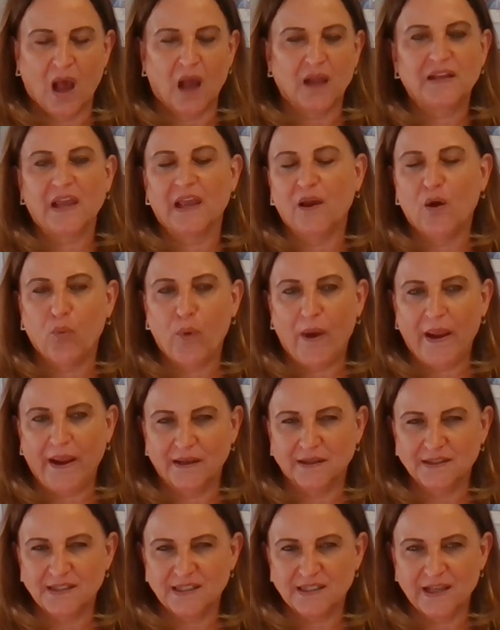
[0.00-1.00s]
take a wait
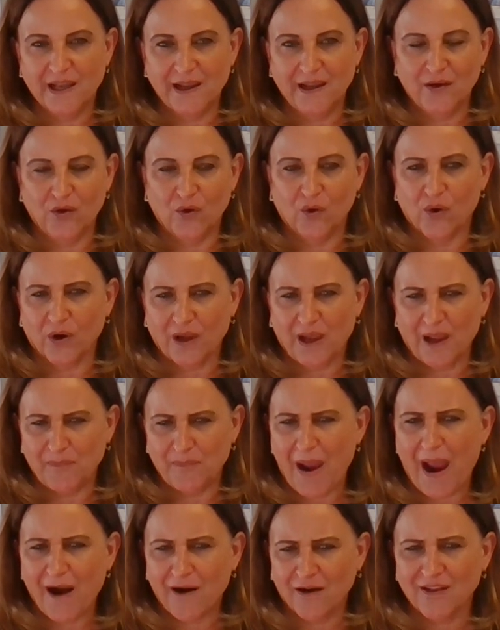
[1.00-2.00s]
and see or get
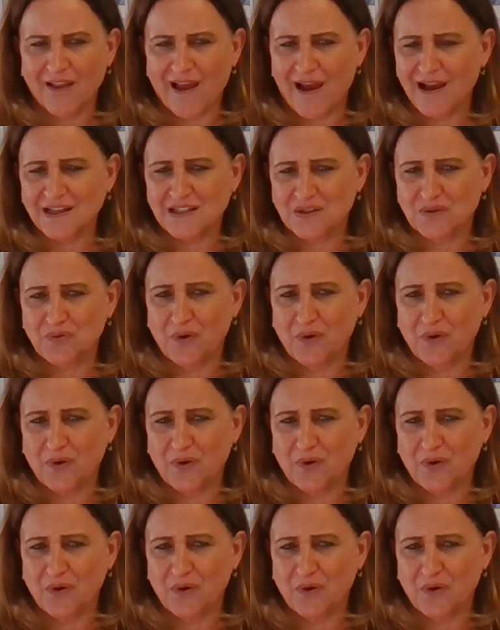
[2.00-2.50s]
paralyzed